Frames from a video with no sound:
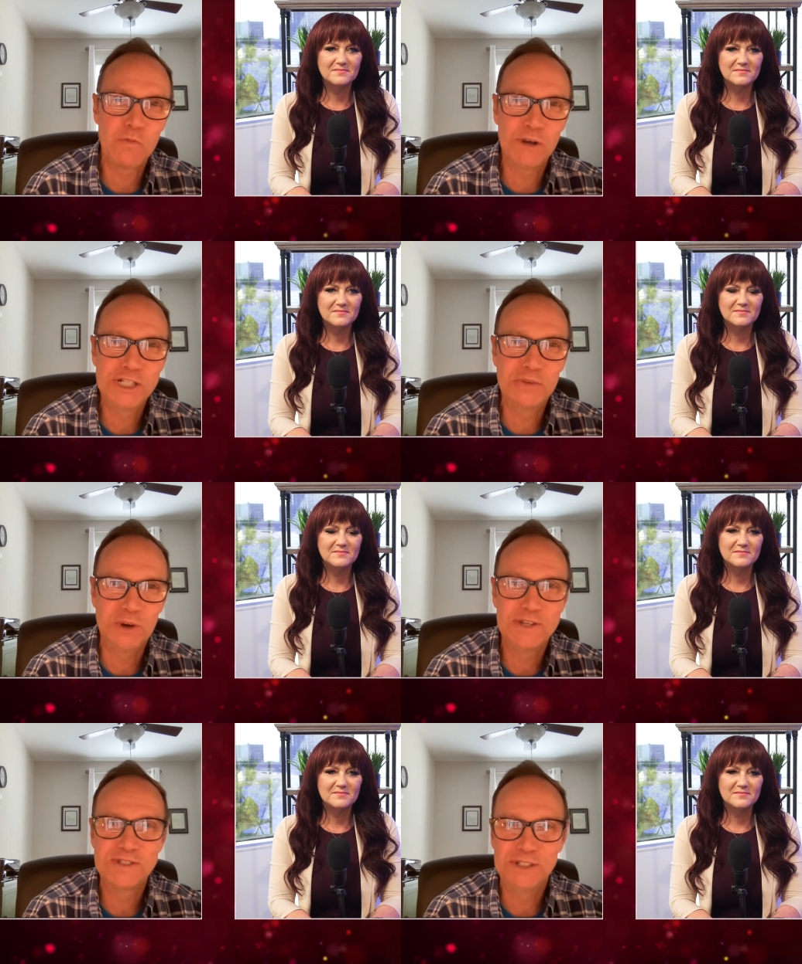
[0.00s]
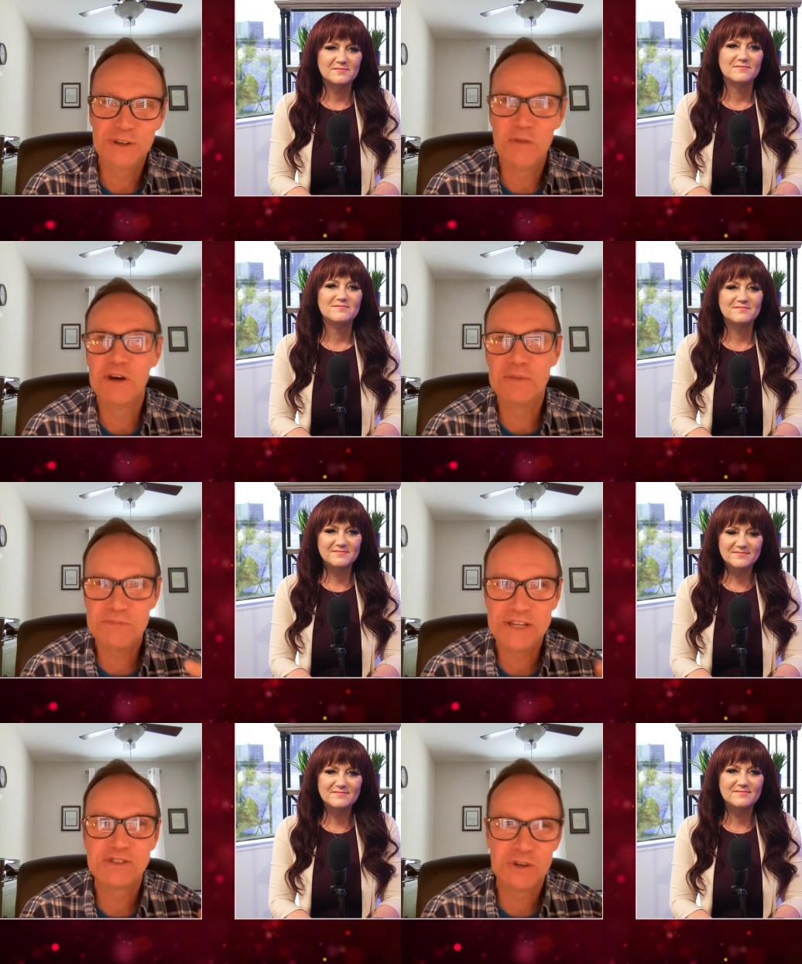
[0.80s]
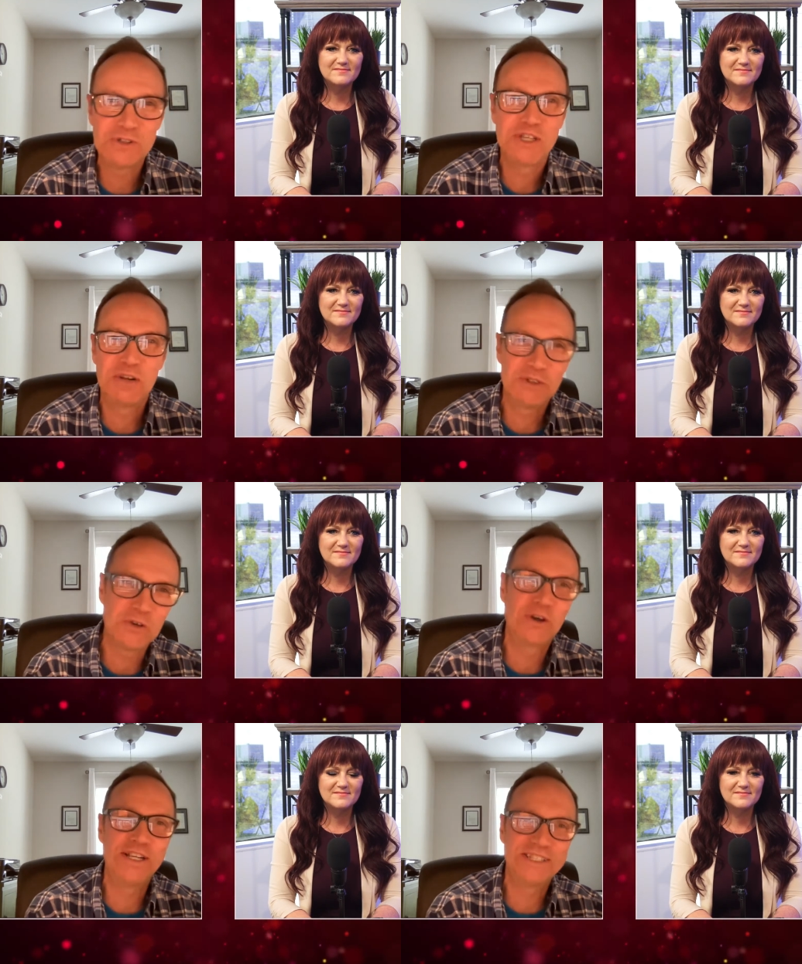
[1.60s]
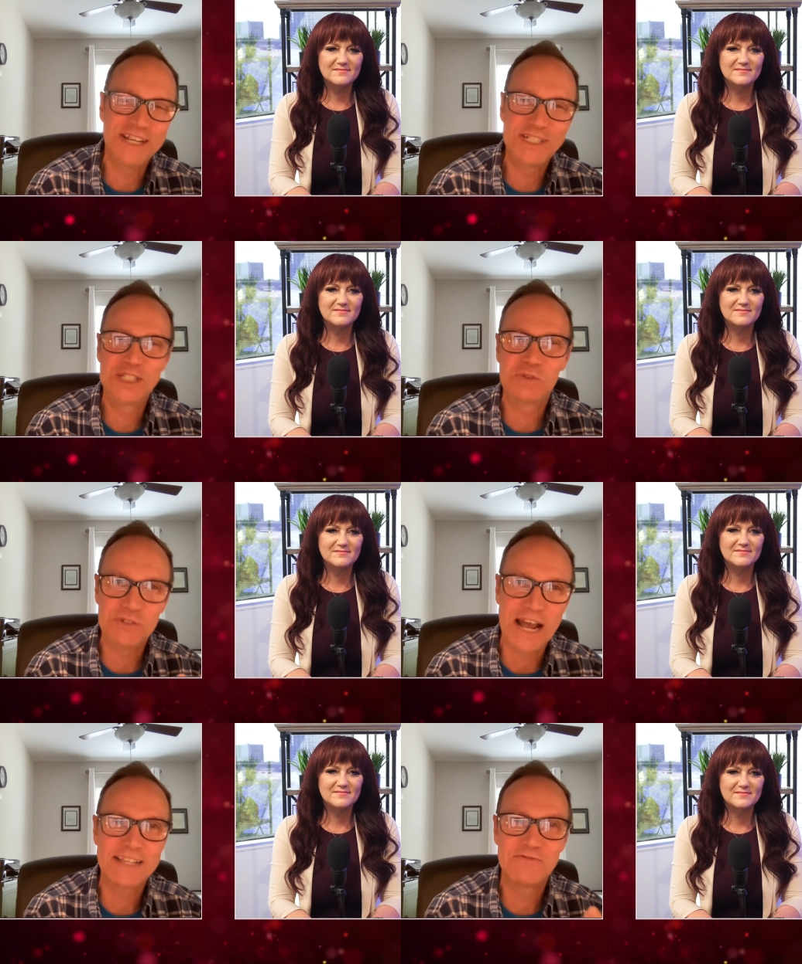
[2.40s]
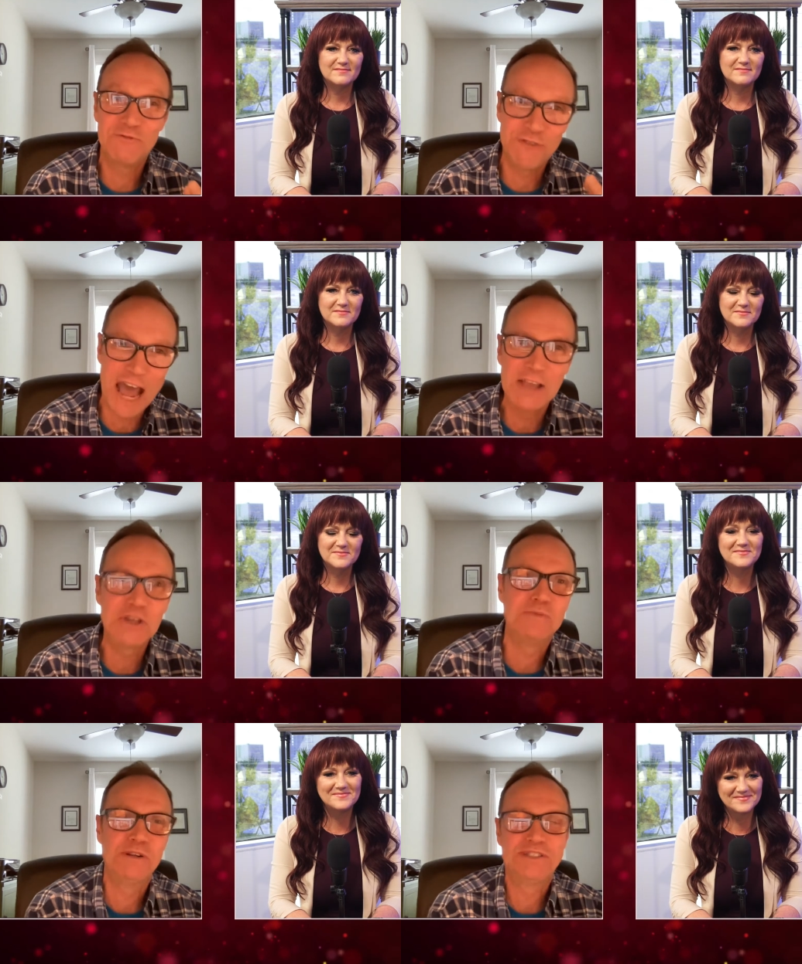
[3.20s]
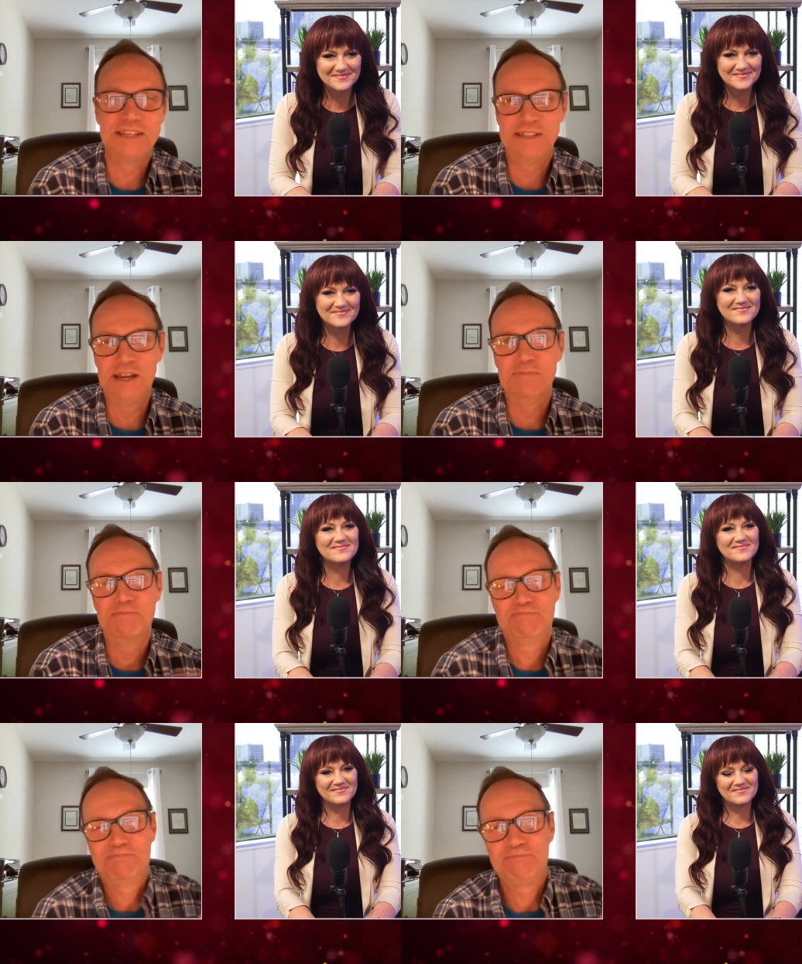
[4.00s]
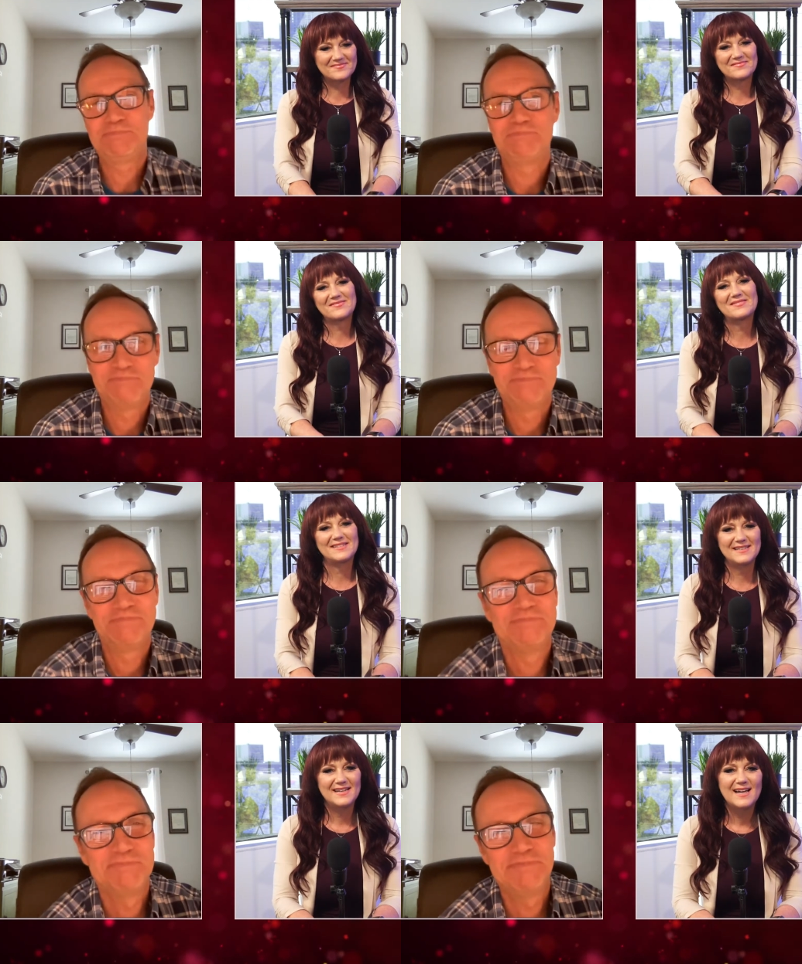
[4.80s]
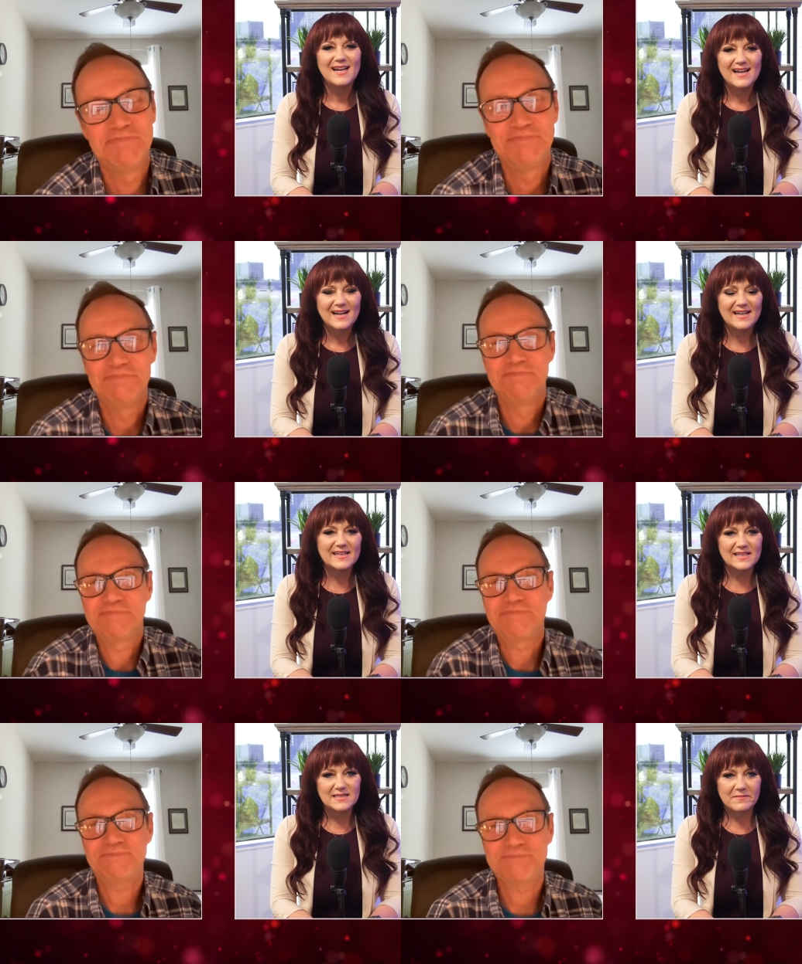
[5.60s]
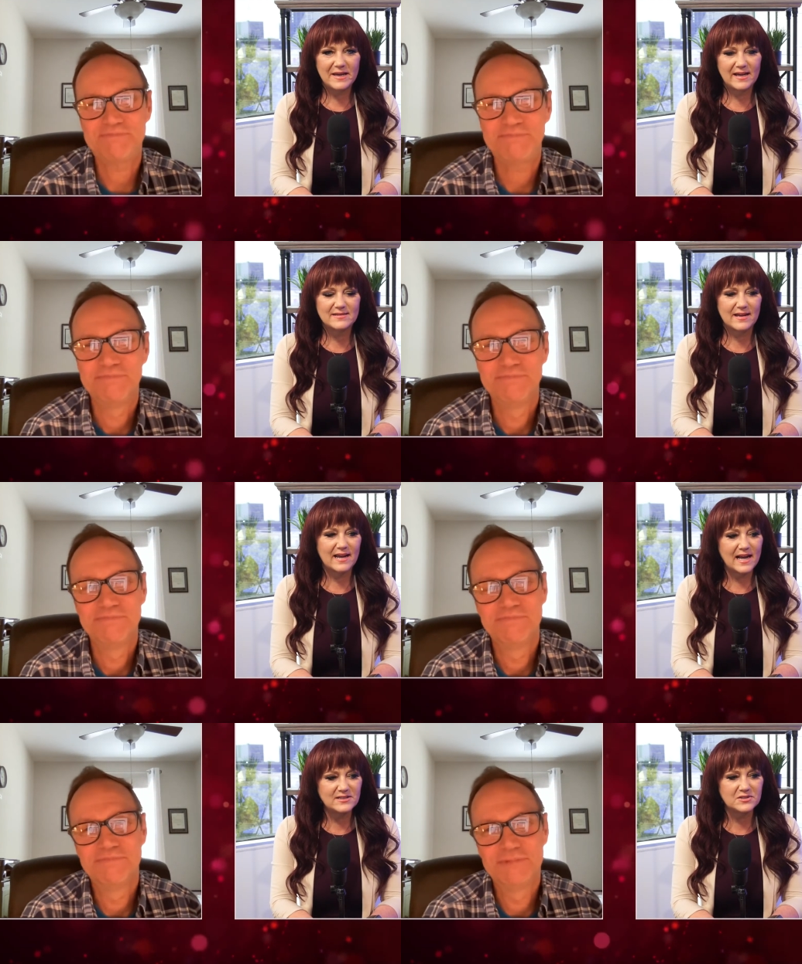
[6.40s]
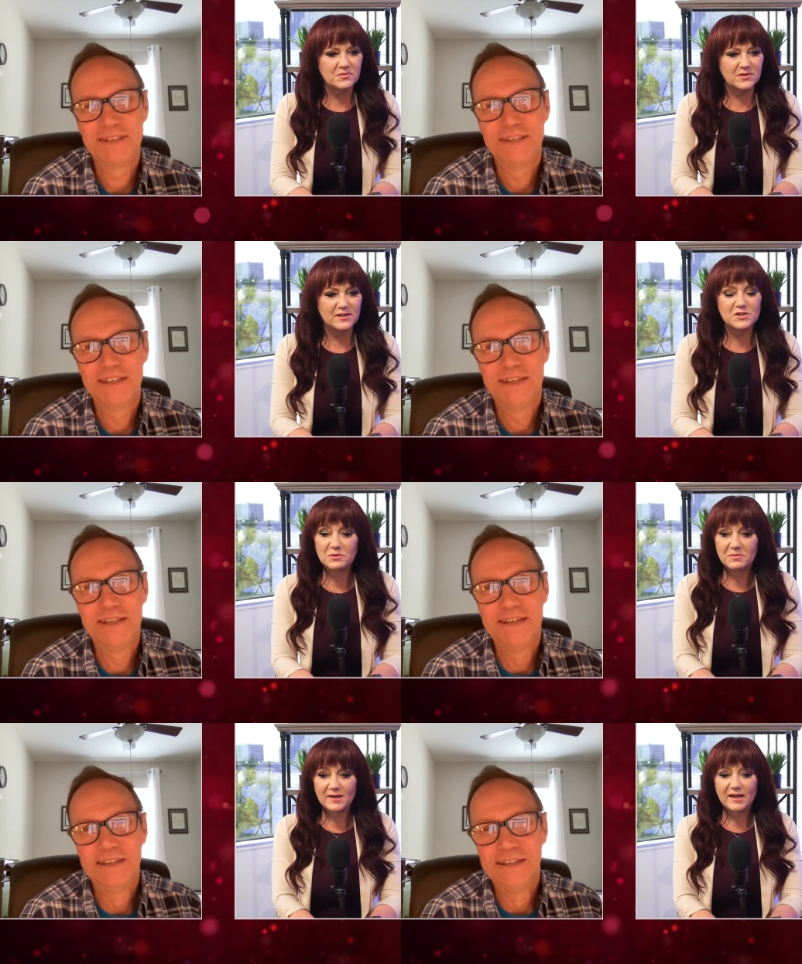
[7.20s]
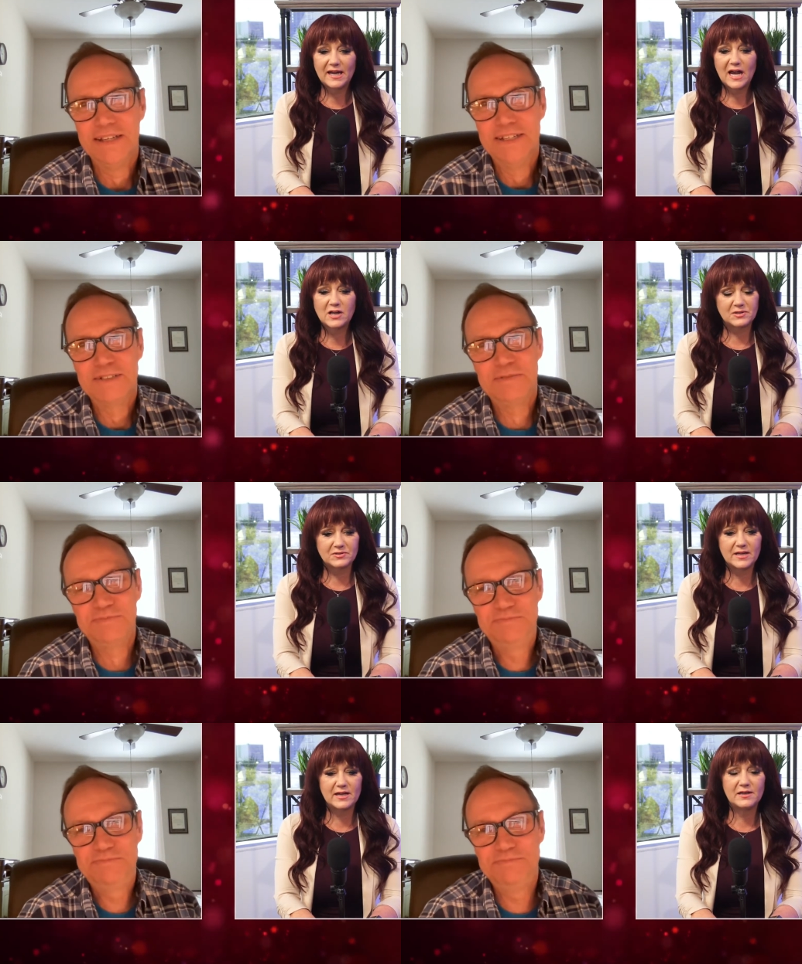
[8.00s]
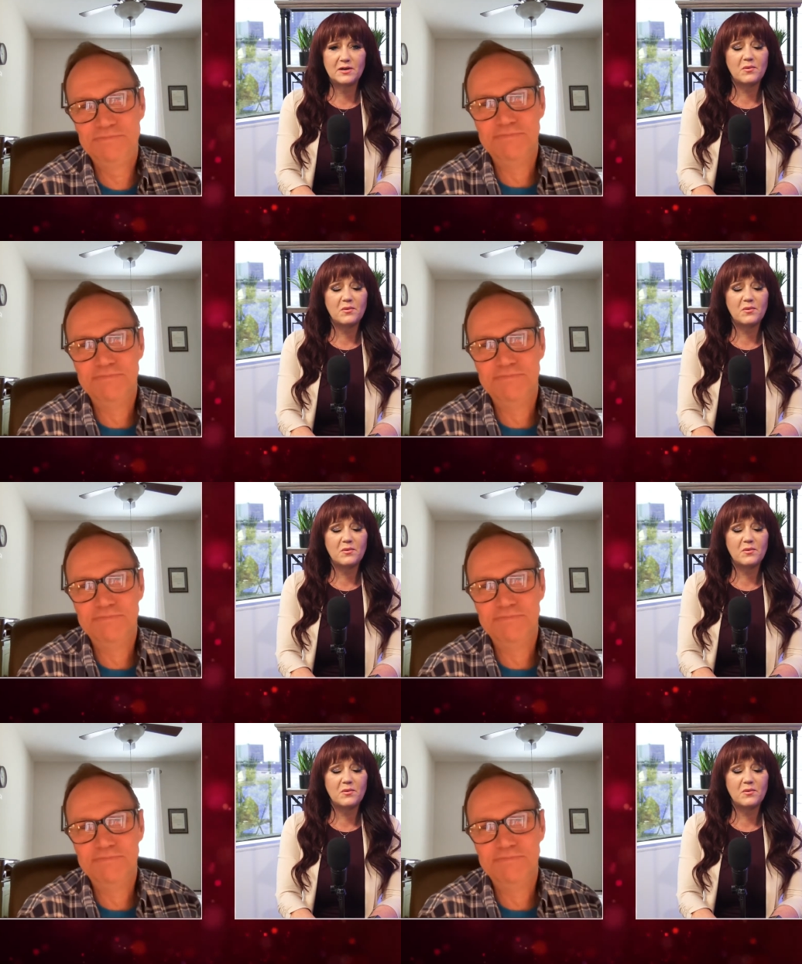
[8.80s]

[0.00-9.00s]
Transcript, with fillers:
Speaker 1: corporation wants to do. I want to be associated with organizations where that's valuable to them.
Speaker 2: I think that's amazing. And I just want to be associated